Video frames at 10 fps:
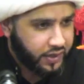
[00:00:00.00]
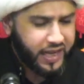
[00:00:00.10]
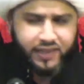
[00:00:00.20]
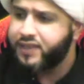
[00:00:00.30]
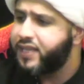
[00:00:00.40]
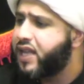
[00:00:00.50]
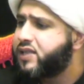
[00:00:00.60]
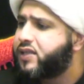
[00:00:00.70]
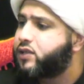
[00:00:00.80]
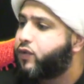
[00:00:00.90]
This
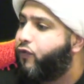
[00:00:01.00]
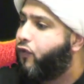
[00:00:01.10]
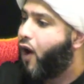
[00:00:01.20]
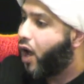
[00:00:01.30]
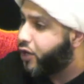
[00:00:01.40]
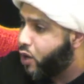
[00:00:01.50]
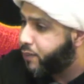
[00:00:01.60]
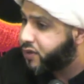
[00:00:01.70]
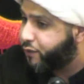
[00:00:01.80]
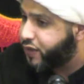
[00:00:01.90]
tells us
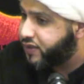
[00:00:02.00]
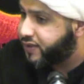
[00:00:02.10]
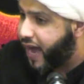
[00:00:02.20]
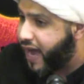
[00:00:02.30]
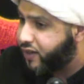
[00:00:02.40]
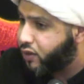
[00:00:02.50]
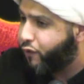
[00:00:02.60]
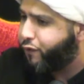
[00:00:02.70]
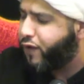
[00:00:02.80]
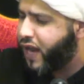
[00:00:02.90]
volumes of the standard
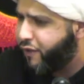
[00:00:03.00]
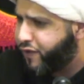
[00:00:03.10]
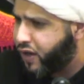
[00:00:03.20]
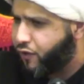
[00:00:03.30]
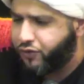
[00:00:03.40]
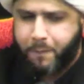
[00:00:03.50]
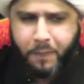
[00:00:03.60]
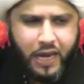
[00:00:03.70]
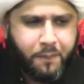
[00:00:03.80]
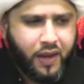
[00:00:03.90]
of living of the
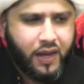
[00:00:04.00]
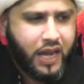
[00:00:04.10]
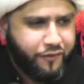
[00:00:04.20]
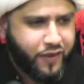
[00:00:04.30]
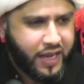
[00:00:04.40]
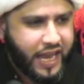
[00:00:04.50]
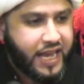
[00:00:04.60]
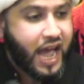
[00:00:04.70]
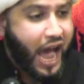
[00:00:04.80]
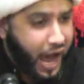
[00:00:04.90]
people living
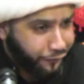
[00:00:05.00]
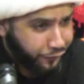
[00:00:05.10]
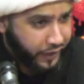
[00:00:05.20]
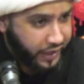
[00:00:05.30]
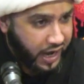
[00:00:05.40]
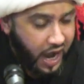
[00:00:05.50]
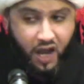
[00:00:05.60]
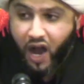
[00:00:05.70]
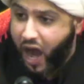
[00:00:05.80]
in Africa